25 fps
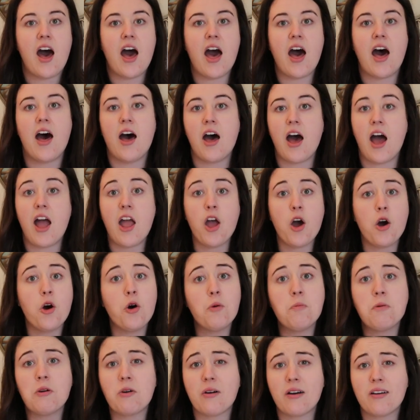Uh, I
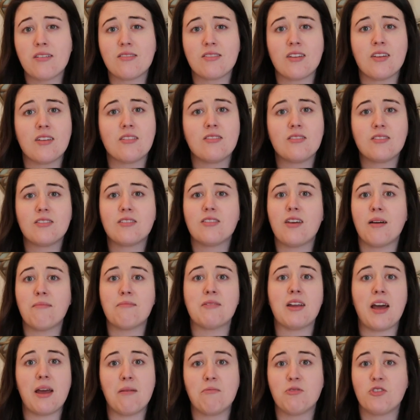hope you guys
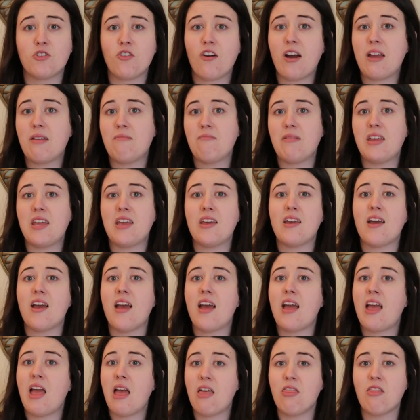sometime join
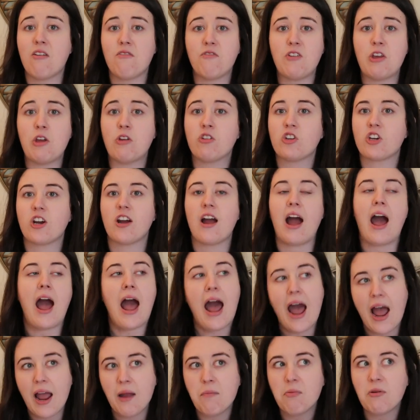me in the future.
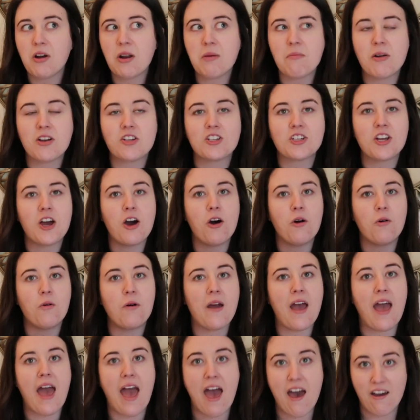I pretty much
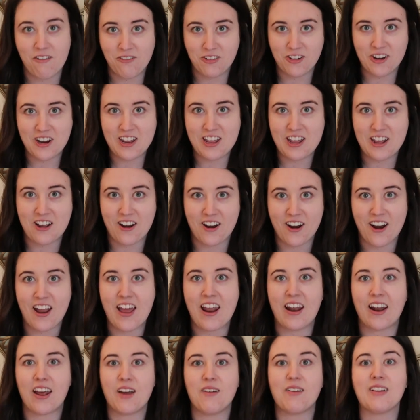go every year,
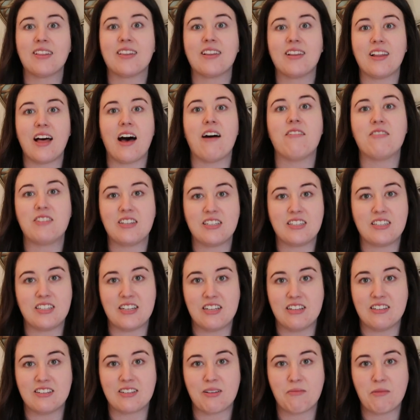and I would love to
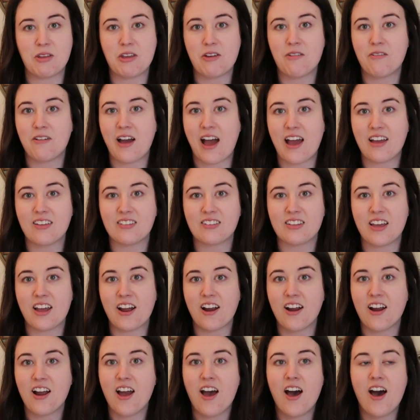see some of you guys
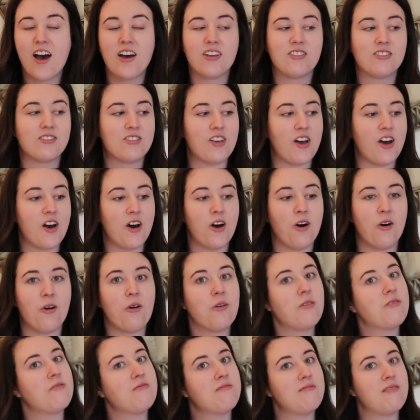there.
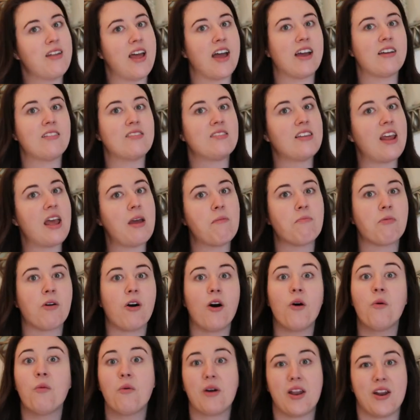So next
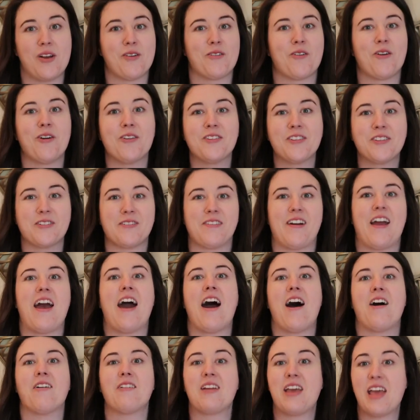April, when it rolls
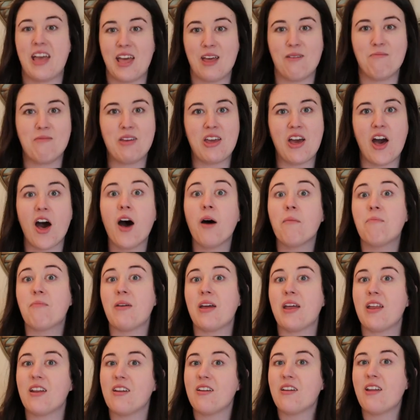around, hit me up
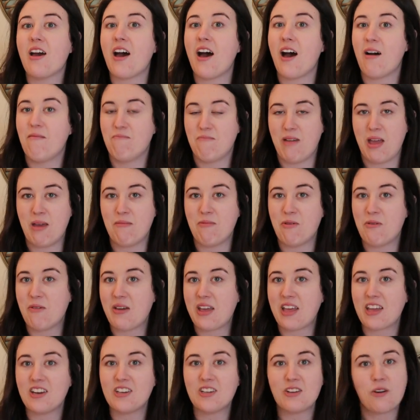and maybe
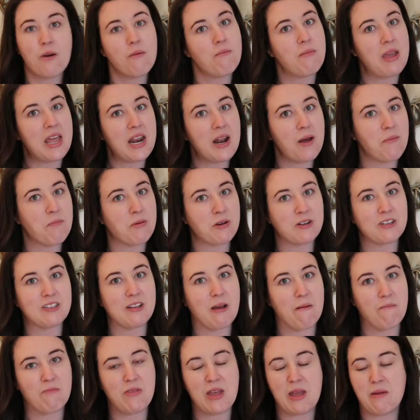we can do a meetup or
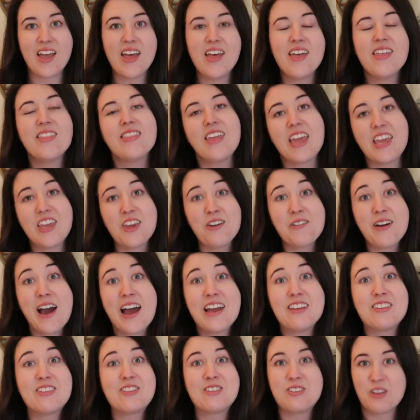something. Thank you
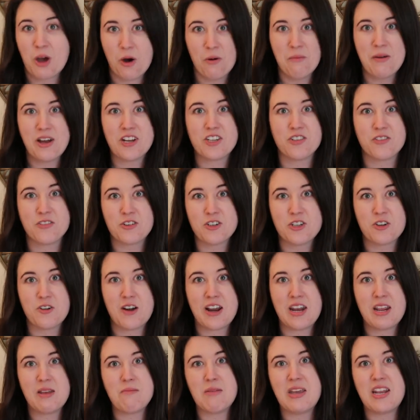guys so much for
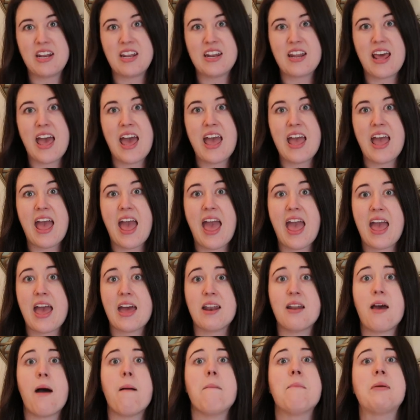joining me today,
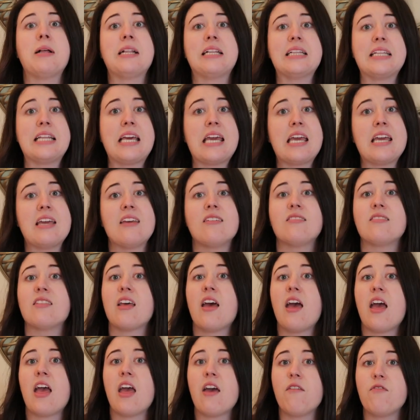and please,
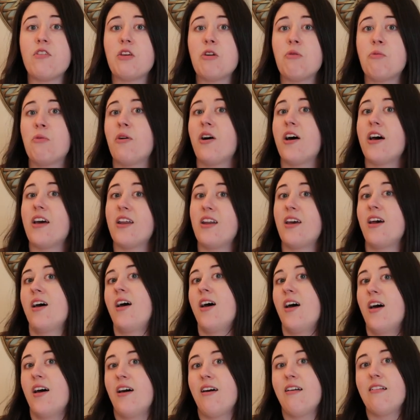if you would,
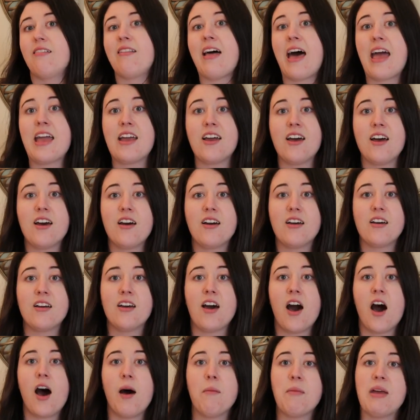like,
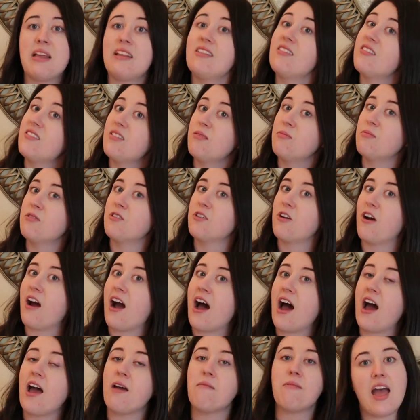comment,
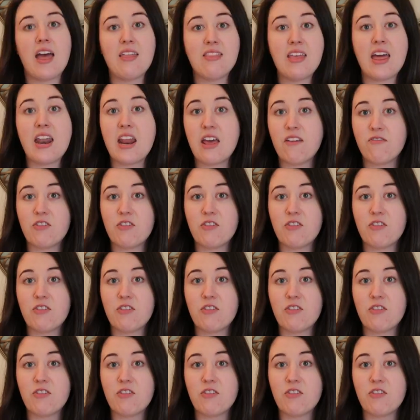subscribe, and then